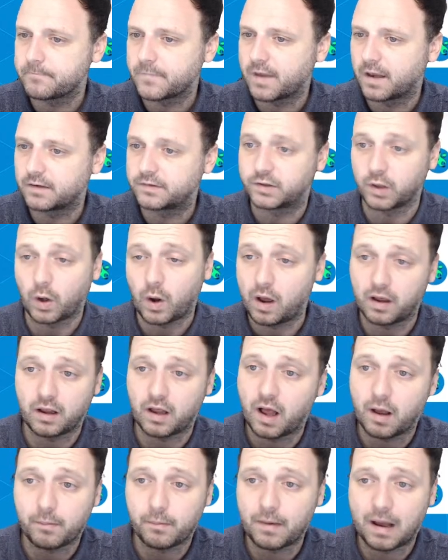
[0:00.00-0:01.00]
So
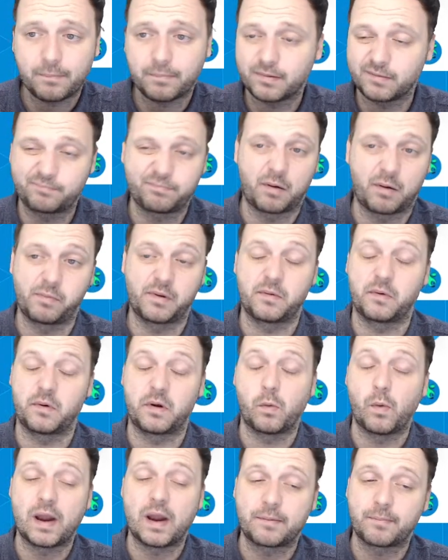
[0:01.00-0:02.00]
I'll probably be
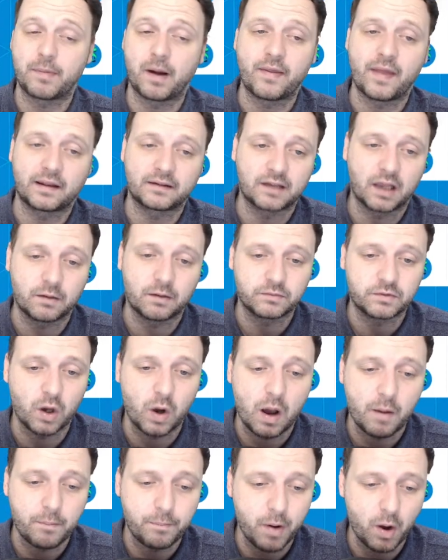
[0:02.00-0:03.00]
awake by that time, so
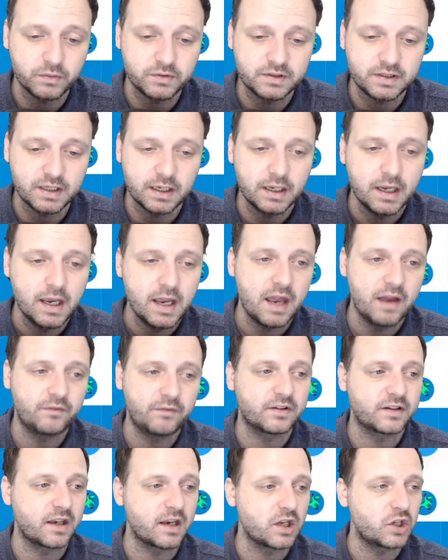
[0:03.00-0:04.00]
I'll post it if
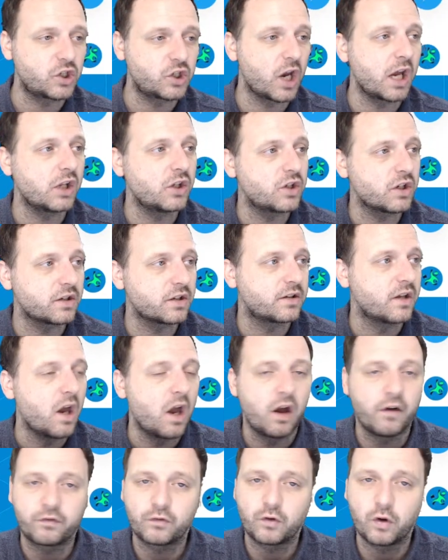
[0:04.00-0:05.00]
there's any changes.
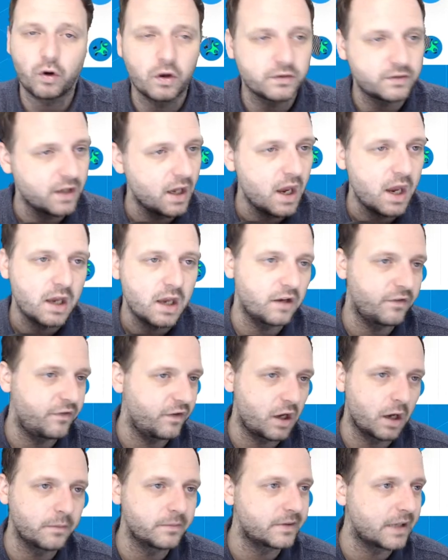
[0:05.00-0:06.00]
Of course, and if it
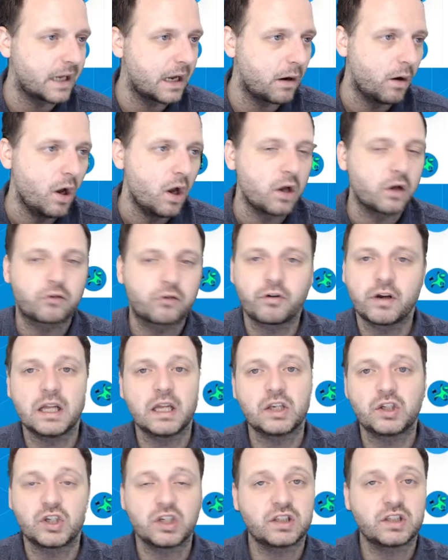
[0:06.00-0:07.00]
comes out,
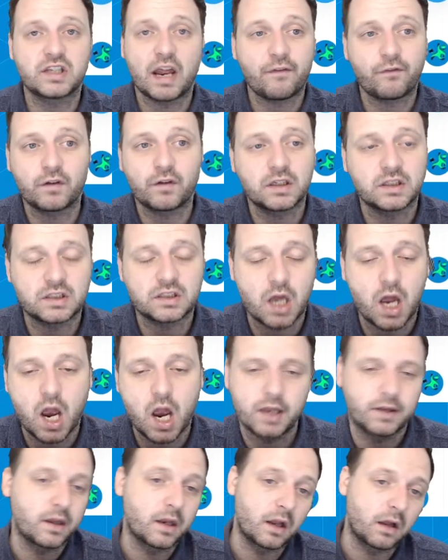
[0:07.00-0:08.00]
Grealish is definitely
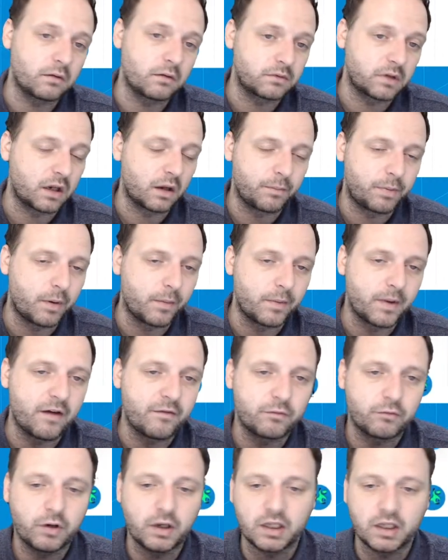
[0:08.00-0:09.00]
starting, then I'll probably have
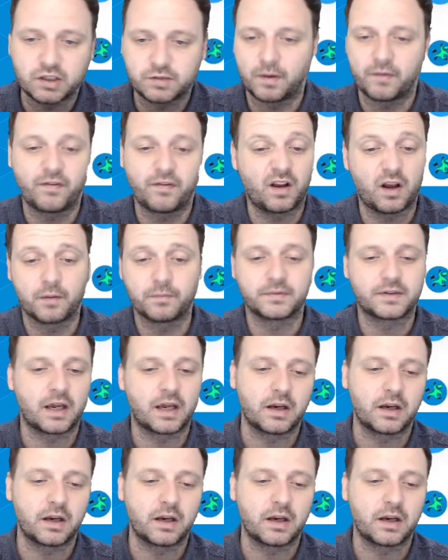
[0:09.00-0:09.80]
Grealish. But if it comes out,